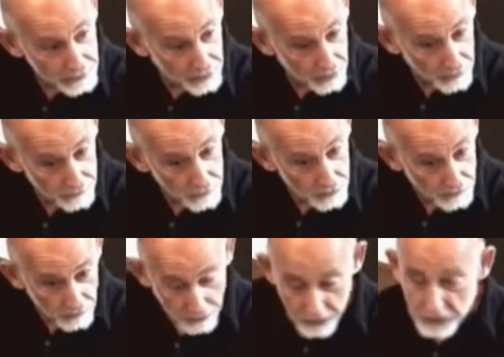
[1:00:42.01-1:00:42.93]
curved
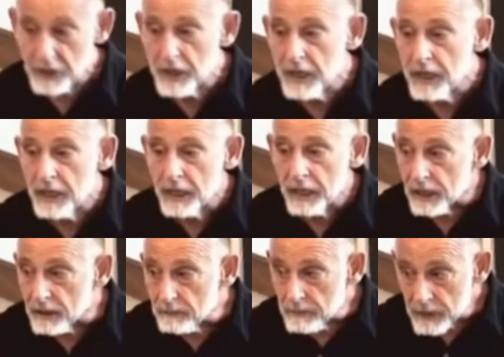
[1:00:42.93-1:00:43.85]
universe,
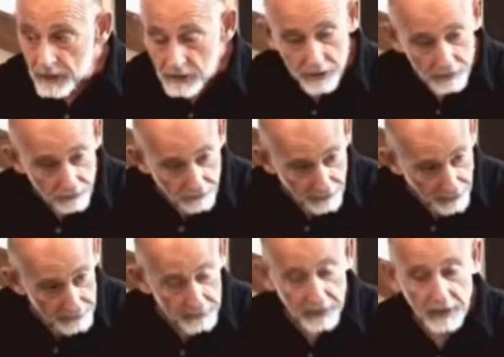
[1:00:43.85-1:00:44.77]
and it means, in effect,